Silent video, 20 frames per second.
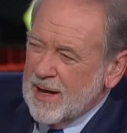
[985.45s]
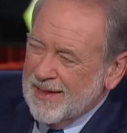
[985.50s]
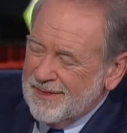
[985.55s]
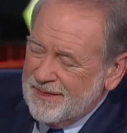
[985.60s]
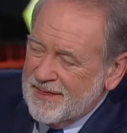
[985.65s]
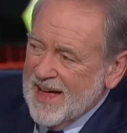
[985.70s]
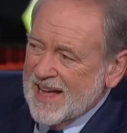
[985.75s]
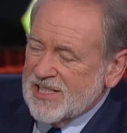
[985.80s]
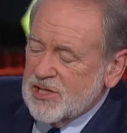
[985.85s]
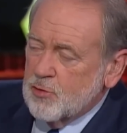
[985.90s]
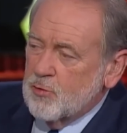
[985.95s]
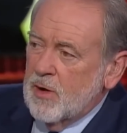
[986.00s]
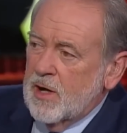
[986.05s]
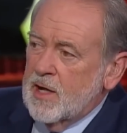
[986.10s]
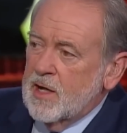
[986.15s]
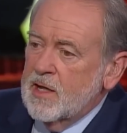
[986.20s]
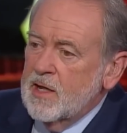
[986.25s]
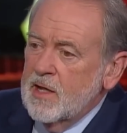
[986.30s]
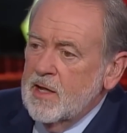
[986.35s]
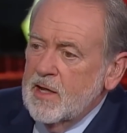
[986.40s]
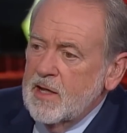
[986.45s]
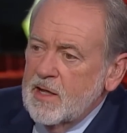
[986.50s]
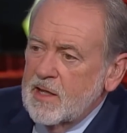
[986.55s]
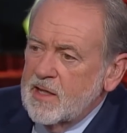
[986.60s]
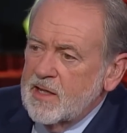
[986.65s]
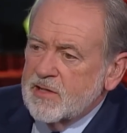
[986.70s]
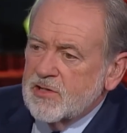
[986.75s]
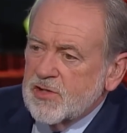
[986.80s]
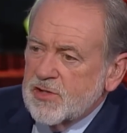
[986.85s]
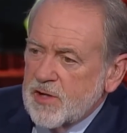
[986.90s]
And that's why
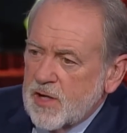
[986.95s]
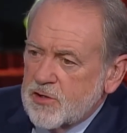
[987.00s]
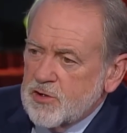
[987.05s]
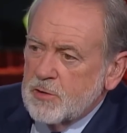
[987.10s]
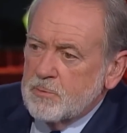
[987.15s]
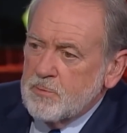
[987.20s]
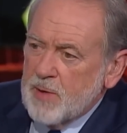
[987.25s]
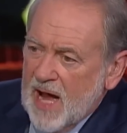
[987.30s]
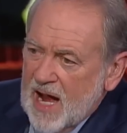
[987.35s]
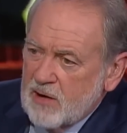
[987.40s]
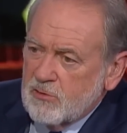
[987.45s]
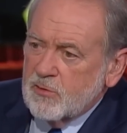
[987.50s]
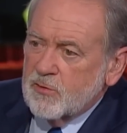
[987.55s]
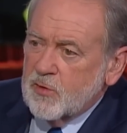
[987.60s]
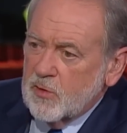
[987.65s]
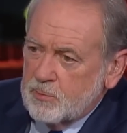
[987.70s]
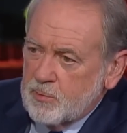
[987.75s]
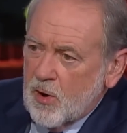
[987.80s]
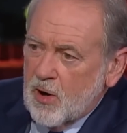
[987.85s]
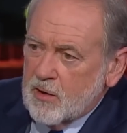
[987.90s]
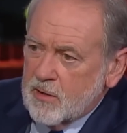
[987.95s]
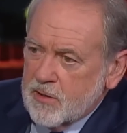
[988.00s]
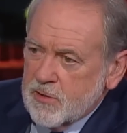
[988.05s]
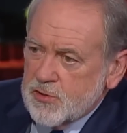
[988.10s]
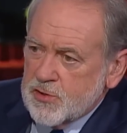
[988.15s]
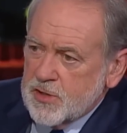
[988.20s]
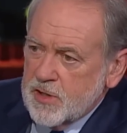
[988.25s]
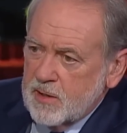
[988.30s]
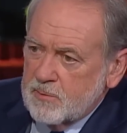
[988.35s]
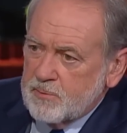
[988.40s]
it's such a powerful
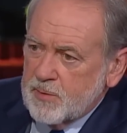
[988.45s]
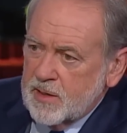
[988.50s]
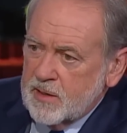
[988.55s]
partnership.